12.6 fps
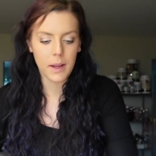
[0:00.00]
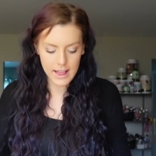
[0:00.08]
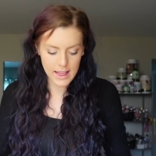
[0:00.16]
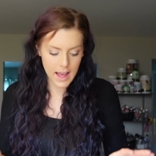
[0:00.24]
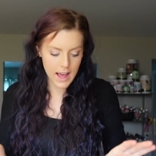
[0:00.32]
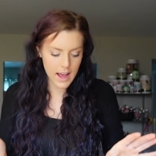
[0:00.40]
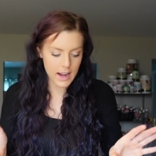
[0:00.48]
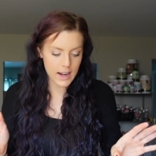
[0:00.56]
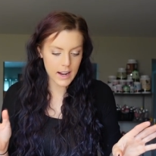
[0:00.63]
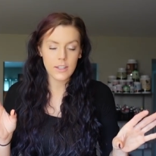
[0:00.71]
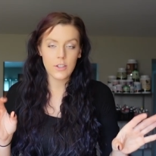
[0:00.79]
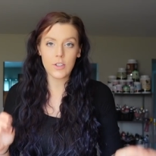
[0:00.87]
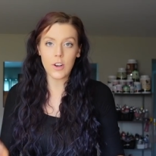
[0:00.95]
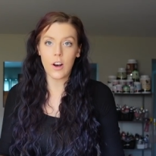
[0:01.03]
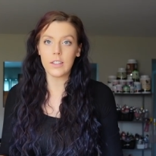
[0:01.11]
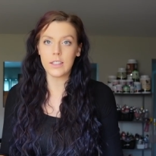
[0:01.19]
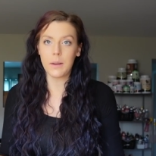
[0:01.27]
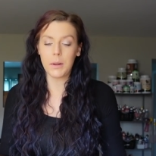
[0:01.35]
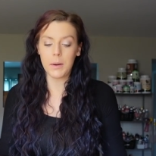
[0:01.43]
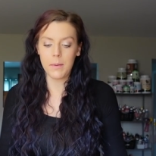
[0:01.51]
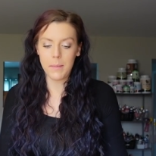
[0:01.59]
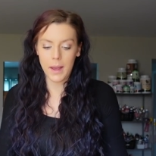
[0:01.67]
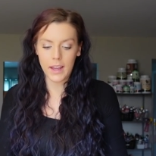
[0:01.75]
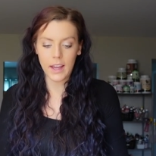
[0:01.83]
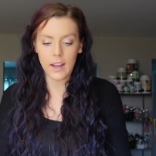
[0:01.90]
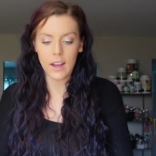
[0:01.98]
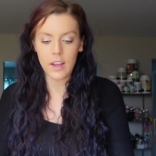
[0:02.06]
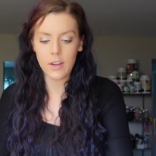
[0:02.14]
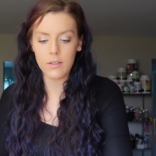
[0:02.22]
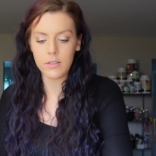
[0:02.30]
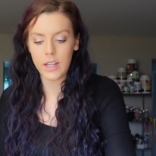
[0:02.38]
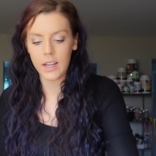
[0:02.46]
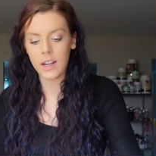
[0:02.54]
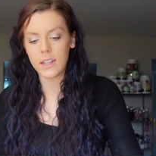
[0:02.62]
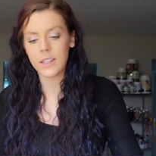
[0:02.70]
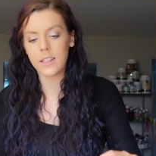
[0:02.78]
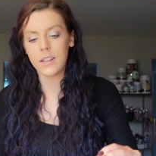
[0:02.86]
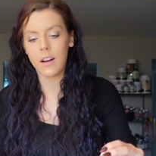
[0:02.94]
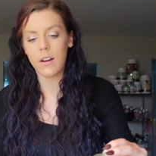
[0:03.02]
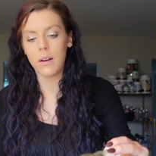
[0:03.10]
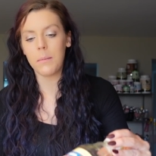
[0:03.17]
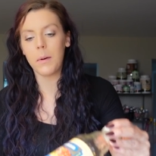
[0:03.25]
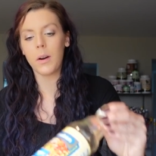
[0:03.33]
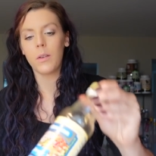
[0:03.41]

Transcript: and then sauce I'm going to be making using some